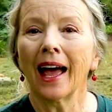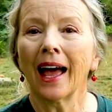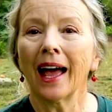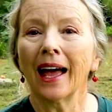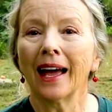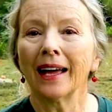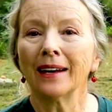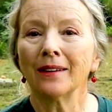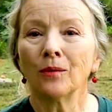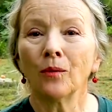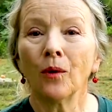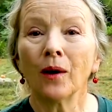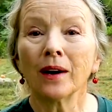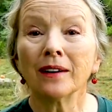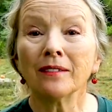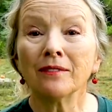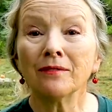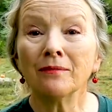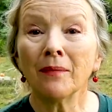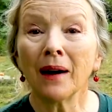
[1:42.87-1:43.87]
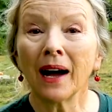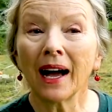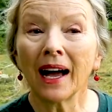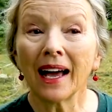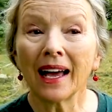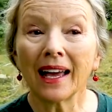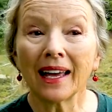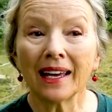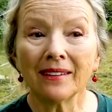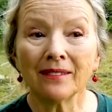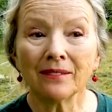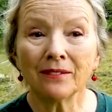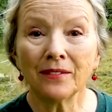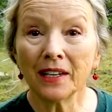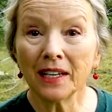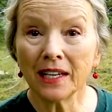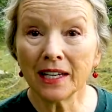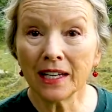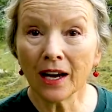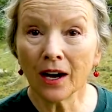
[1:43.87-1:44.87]
And one of my
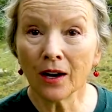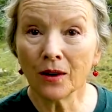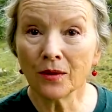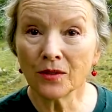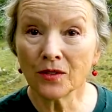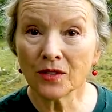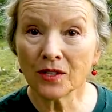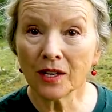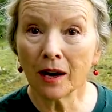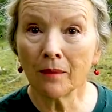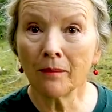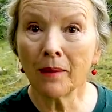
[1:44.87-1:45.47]
videos